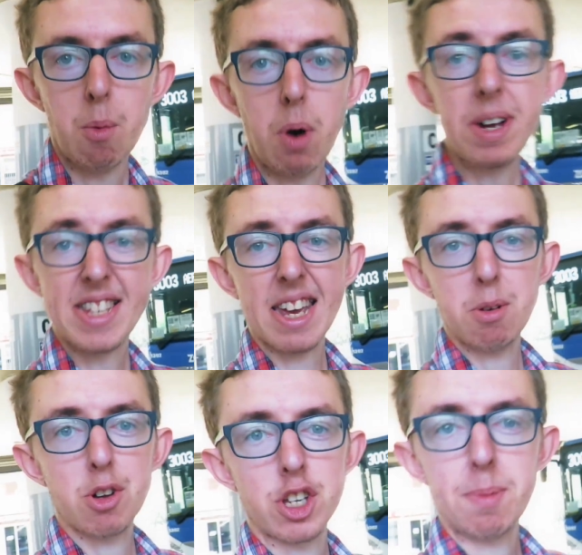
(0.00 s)
One-way ticket
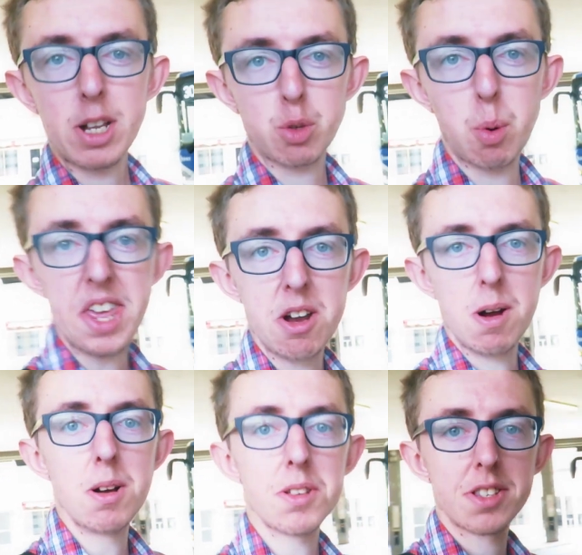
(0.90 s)
will cost you about 20
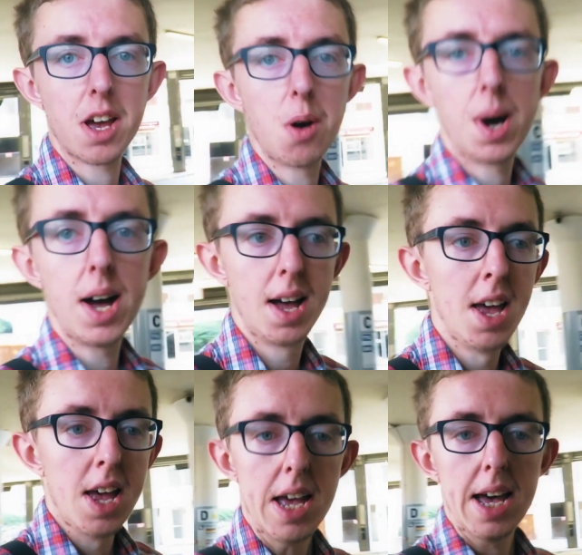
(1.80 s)
euros, so
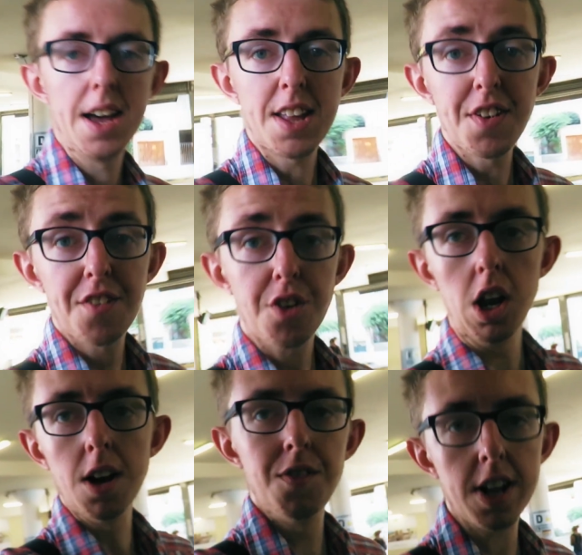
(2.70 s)
definitely if you've got
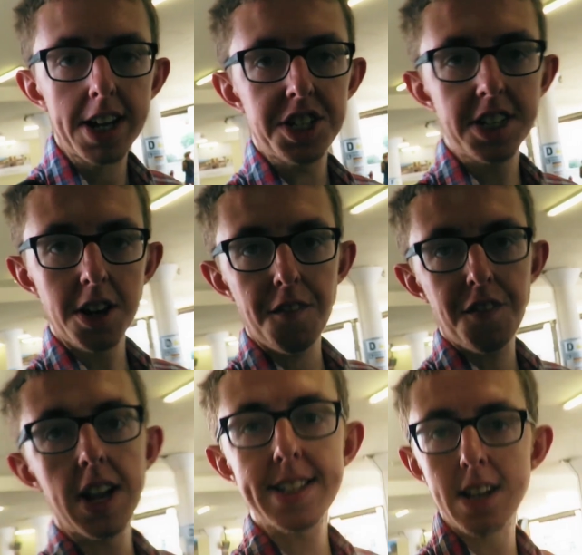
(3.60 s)
a lot of luggage and you don't
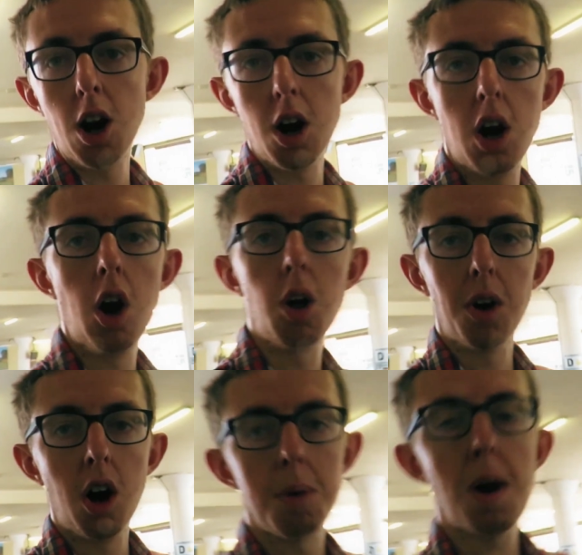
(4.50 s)
feel like
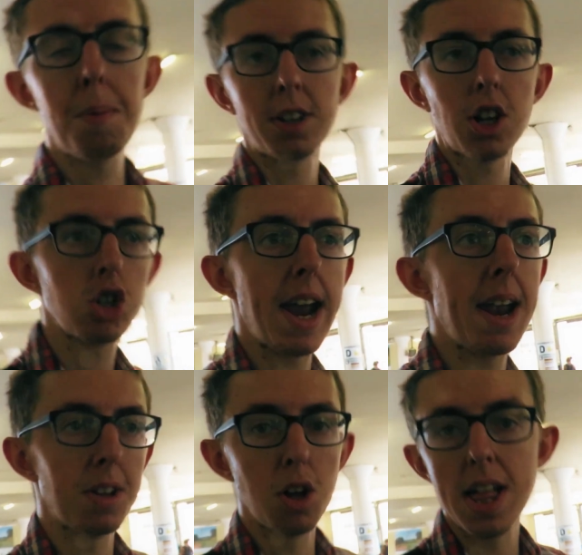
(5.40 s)
hopping on the
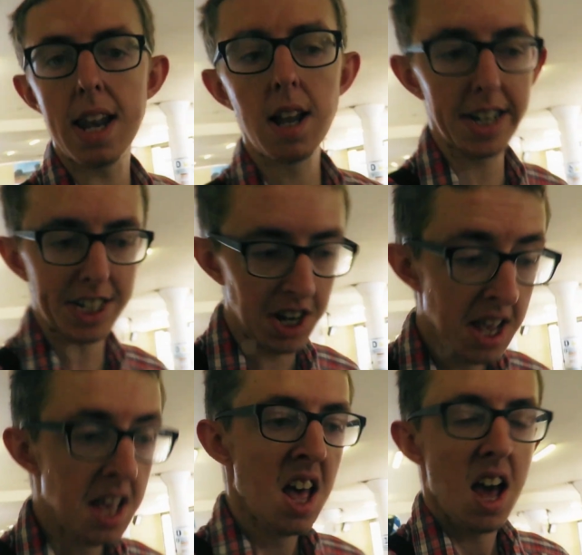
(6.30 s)
train with all that luggage,
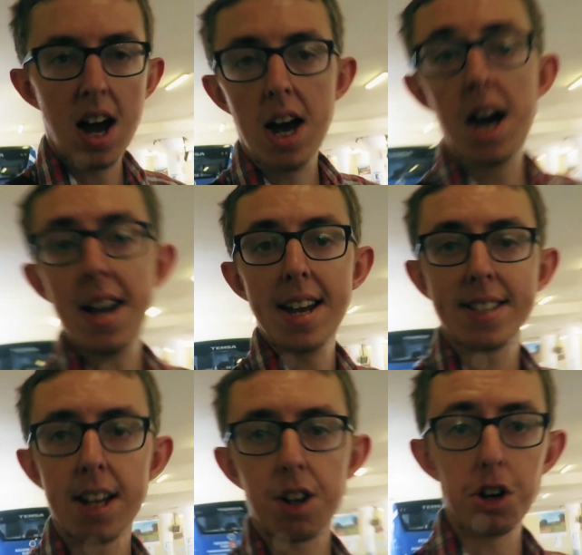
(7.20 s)

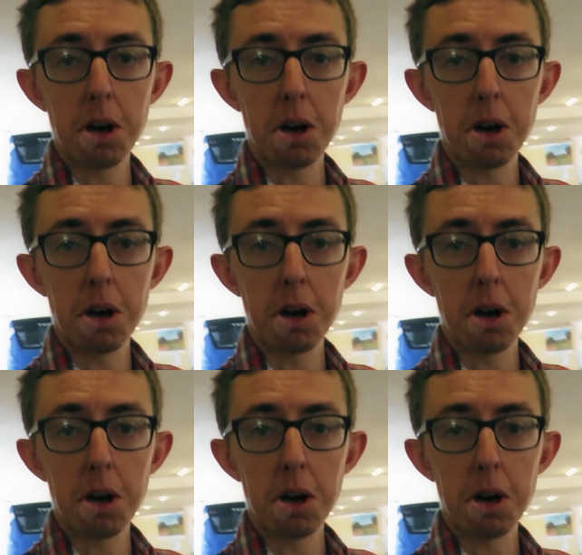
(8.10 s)
it's a good